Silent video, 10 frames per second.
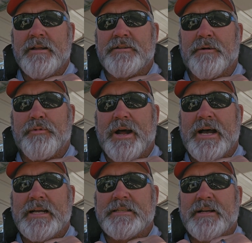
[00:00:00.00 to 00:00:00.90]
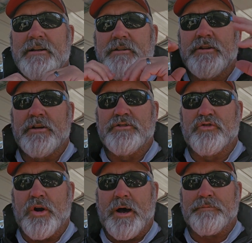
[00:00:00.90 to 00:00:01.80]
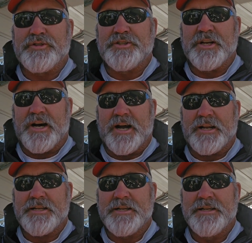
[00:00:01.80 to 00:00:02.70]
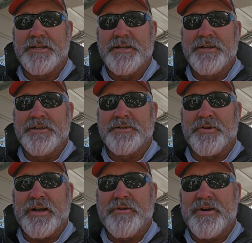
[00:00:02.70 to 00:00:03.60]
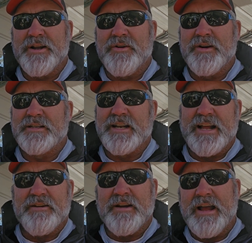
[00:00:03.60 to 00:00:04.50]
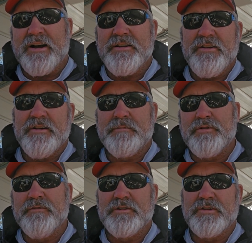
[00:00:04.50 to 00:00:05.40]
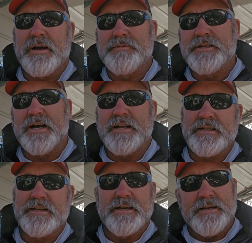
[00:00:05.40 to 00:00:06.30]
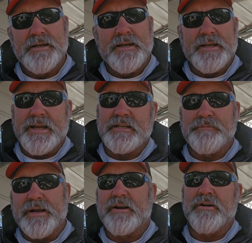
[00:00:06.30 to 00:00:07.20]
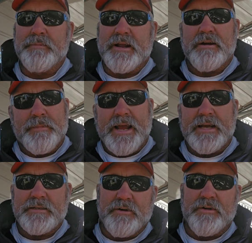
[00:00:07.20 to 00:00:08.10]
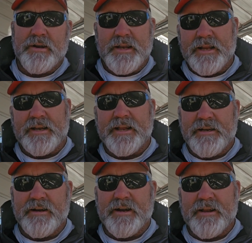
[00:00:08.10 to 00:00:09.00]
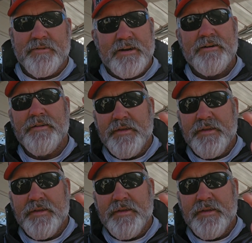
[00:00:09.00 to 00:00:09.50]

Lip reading: surprise, the drop shot. So here we go. It's like, how do you improve a drop shot to catch bigger and better bass on a lake like Clearlake? Well,